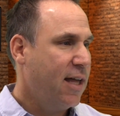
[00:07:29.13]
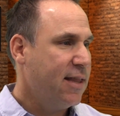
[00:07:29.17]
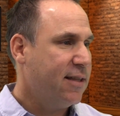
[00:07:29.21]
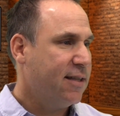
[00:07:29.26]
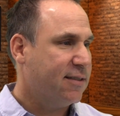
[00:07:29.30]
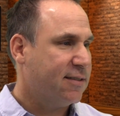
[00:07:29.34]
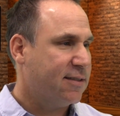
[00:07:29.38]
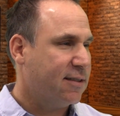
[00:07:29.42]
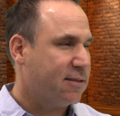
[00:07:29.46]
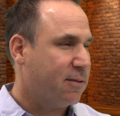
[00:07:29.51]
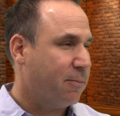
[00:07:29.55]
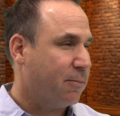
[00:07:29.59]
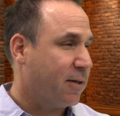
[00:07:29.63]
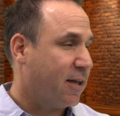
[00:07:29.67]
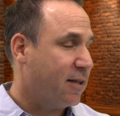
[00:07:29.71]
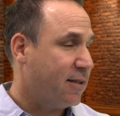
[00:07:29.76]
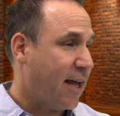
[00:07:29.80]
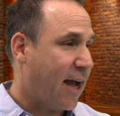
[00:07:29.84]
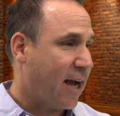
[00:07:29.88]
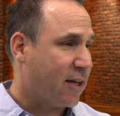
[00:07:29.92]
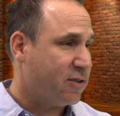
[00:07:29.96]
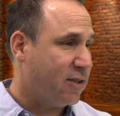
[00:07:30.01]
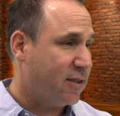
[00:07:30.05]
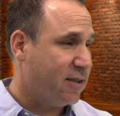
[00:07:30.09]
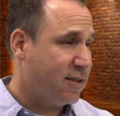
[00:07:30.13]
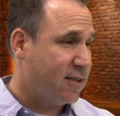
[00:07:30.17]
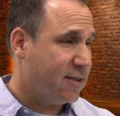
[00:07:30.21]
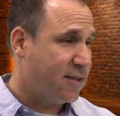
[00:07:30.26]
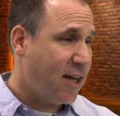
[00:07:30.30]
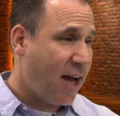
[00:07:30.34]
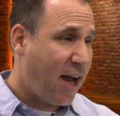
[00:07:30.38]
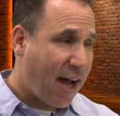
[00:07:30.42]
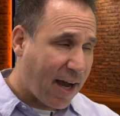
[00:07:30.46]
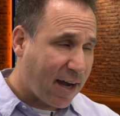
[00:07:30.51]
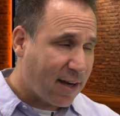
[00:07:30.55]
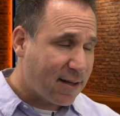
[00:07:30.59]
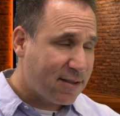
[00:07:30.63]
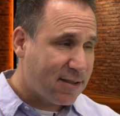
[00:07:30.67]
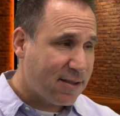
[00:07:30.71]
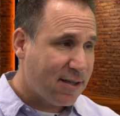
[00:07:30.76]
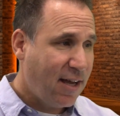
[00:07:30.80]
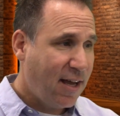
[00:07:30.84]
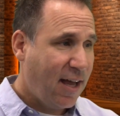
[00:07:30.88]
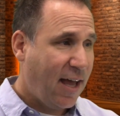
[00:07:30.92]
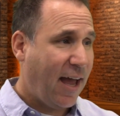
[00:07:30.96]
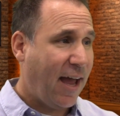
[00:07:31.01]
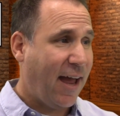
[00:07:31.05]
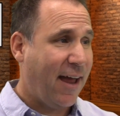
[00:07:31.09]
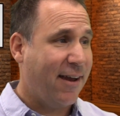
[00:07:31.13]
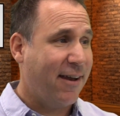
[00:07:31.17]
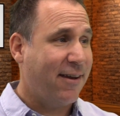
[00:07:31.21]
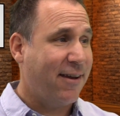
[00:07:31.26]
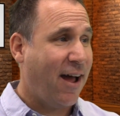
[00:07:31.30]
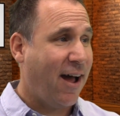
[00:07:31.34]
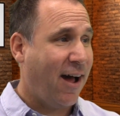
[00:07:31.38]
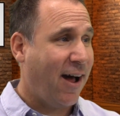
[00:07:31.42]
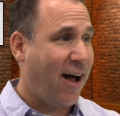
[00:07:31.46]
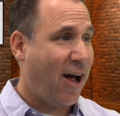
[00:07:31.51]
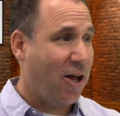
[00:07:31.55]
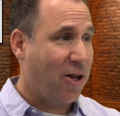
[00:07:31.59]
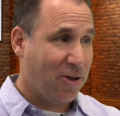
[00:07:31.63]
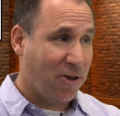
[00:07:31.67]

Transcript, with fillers: the system can actually detect and uh-huh.